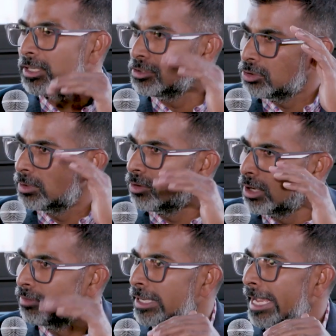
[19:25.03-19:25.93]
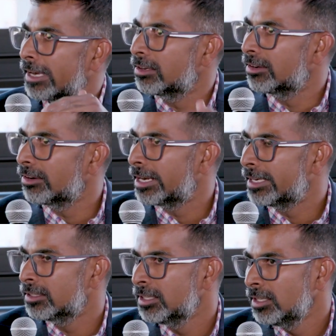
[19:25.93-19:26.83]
consumer, one of the category, right?